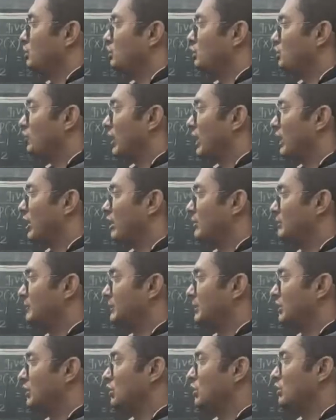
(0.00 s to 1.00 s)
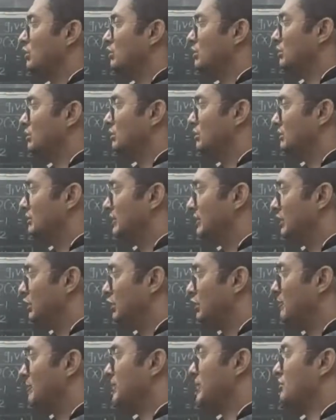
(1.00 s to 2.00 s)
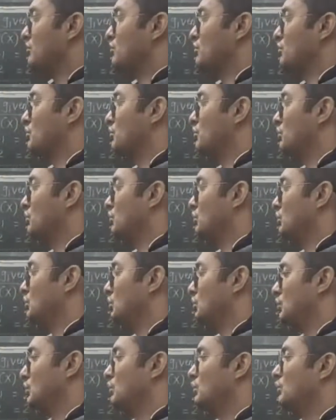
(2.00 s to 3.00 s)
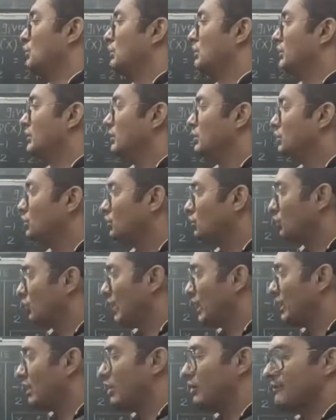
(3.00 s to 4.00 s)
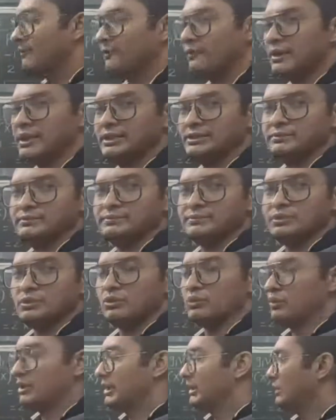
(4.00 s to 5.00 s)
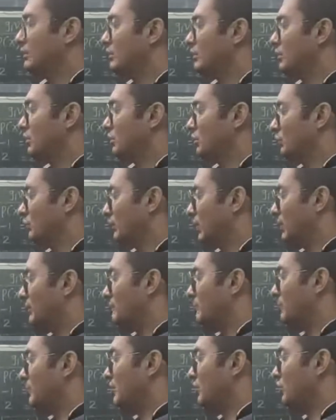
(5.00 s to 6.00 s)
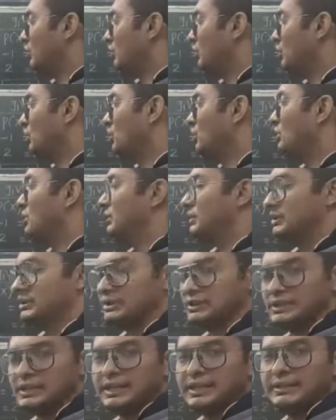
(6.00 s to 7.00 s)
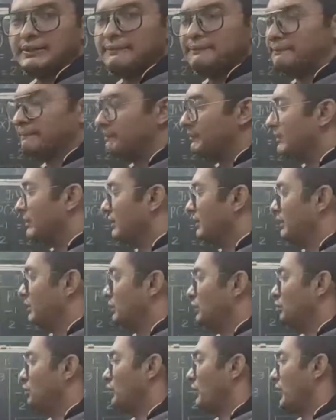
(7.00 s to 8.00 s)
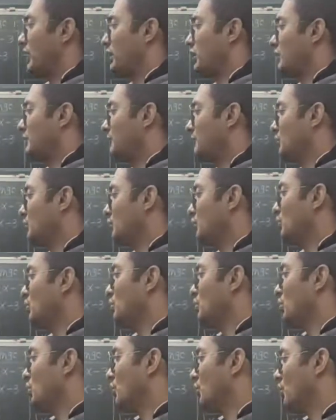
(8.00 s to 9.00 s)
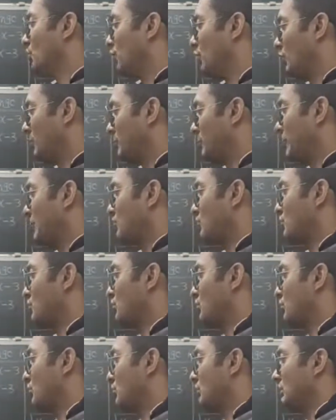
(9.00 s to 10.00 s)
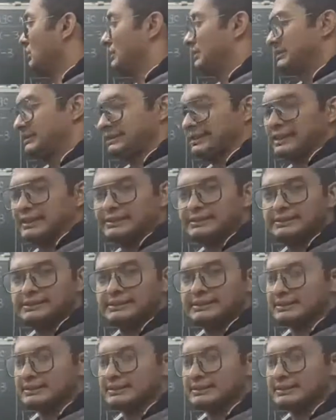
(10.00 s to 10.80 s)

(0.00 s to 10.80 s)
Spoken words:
Square of 0, 0 plus 2, 2. Square of 1, 1, 1 plus 2, 3. Square of 2, 4 plus 2, 6.